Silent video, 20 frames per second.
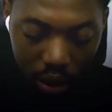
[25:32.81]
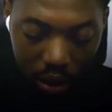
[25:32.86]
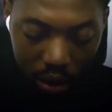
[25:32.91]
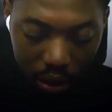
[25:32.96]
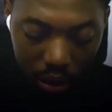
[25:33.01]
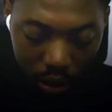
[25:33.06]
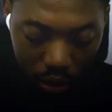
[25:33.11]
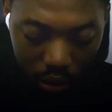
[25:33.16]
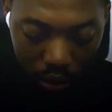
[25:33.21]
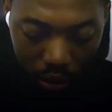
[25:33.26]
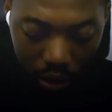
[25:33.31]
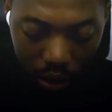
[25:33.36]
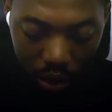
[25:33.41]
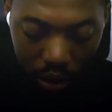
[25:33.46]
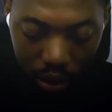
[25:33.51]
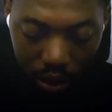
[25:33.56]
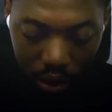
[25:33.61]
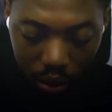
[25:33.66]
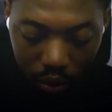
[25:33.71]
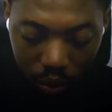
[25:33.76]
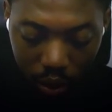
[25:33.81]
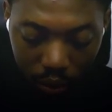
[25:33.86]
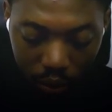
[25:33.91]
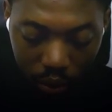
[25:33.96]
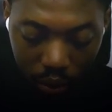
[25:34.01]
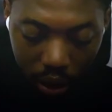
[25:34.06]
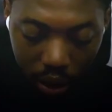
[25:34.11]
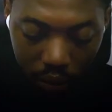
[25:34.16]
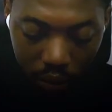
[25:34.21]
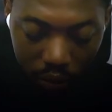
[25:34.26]
So this is where
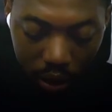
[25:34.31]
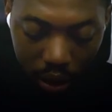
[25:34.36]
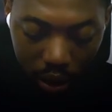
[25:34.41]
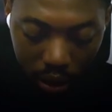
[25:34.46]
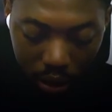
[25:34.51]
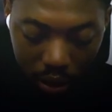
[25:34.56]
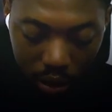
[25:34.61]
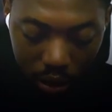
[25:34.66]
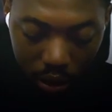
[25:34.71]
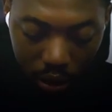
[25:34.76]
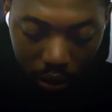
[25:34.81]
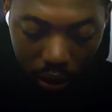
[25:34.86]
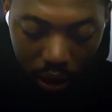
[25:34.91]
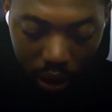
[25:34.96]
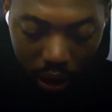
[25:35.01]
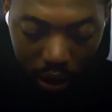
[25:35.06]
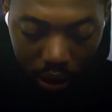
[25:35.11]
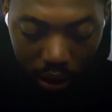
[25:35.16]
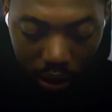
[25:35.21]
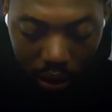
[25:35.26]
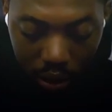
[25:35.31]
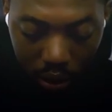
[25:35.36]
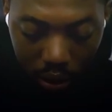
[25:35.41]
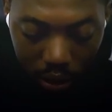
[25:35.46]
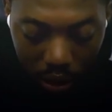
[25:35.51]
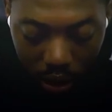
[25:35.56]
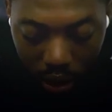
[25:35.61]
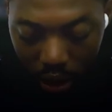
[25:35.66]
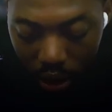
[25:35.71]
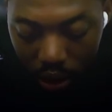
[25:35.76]
we have so I can just
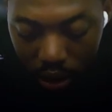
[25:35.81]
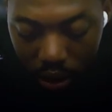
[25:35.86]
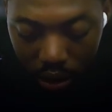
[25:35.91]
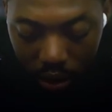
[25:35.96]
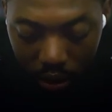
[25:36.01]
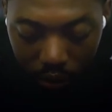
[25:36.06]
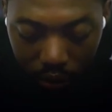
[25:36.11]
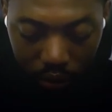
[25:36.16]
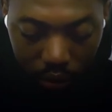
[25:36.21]
run that.